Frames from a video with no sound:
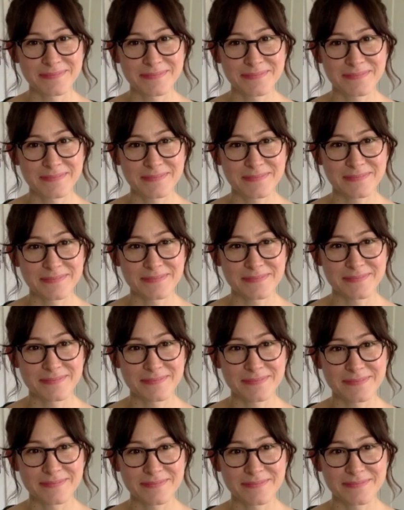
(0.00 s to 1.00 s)

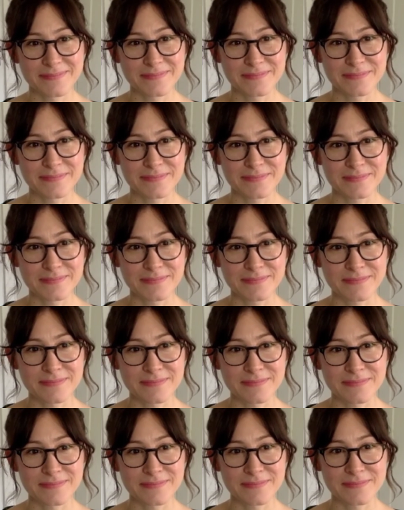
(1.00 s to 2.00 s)

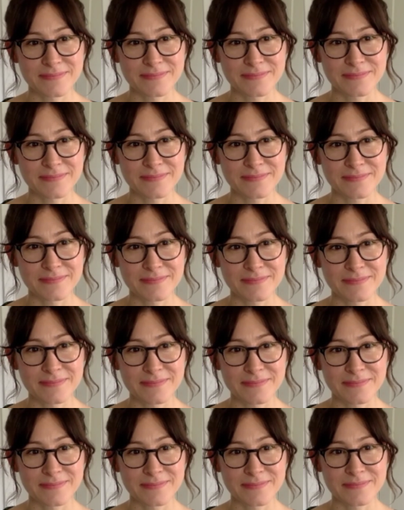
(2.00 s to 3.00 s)

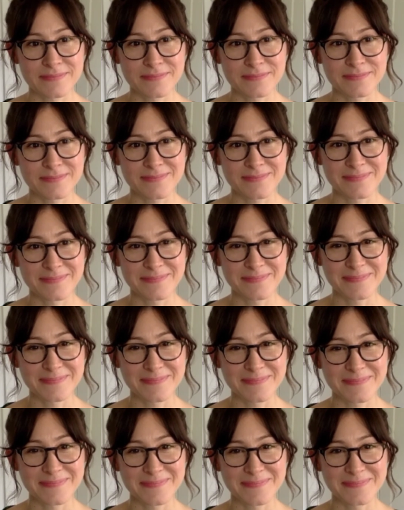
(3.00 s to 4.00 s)

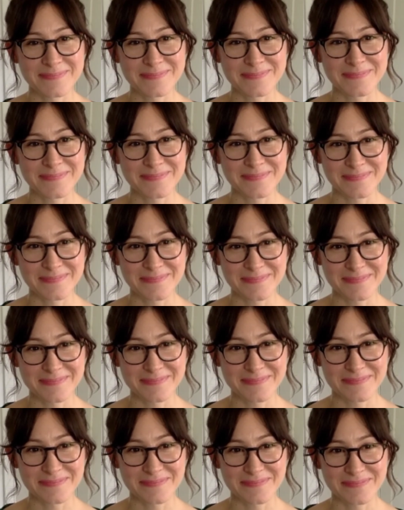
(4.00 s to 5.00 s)

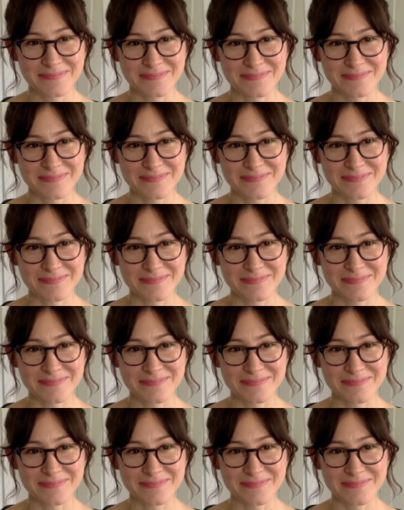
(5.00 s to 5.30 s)
The person shown says nothing.